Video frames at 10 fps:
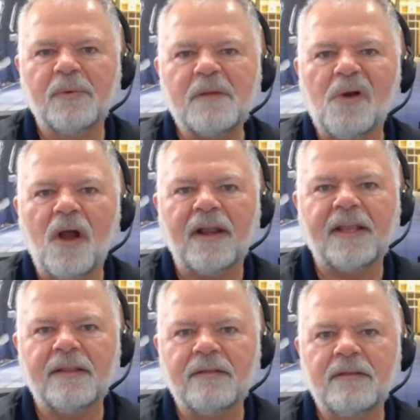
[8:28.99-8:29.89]
We brought
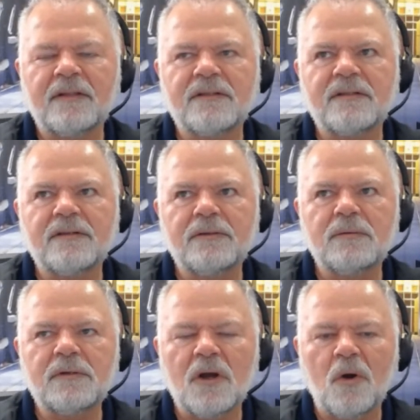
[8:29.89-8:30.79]
in the
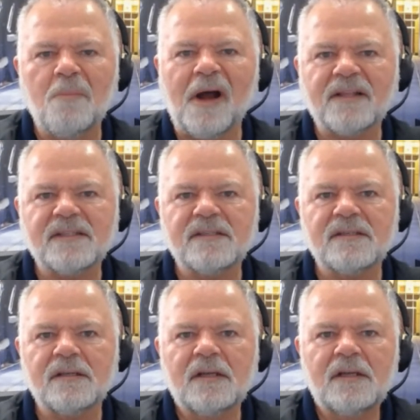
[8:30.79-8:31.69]
2
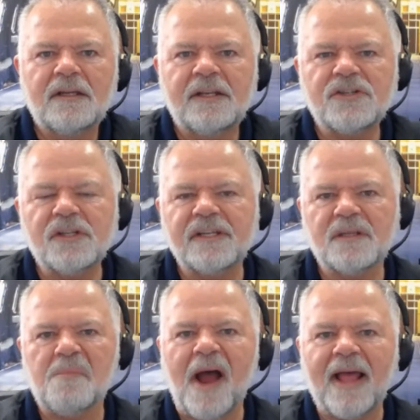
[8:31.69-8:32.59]
cobots initially
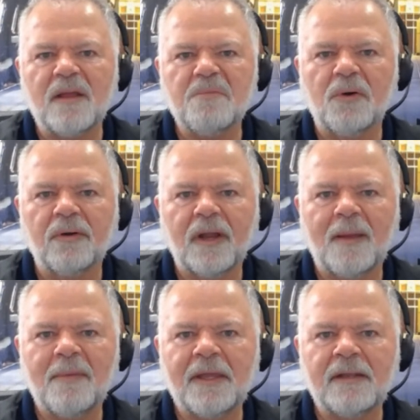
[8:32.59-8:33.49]
as a pilot
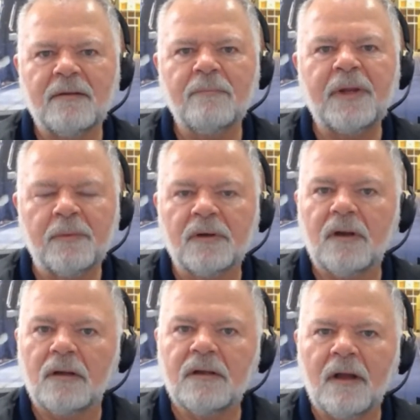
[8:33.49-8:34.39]
program, and we
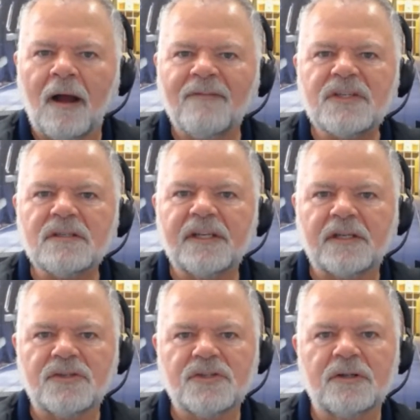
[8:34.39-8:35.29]
were obviously
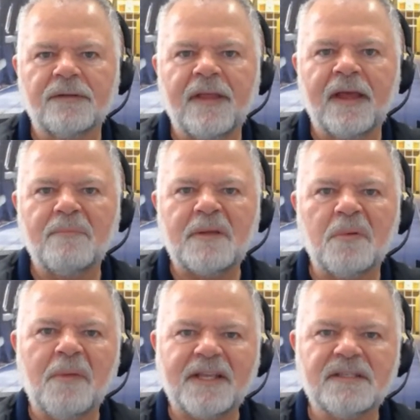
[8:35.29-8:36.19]
concerned that
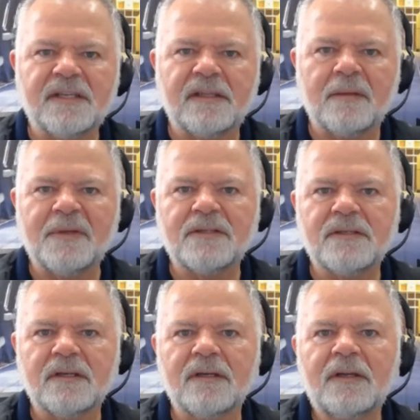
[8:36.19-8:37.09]
people might see them
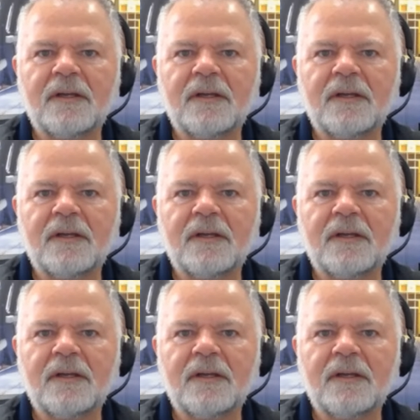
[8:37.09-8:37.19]
as a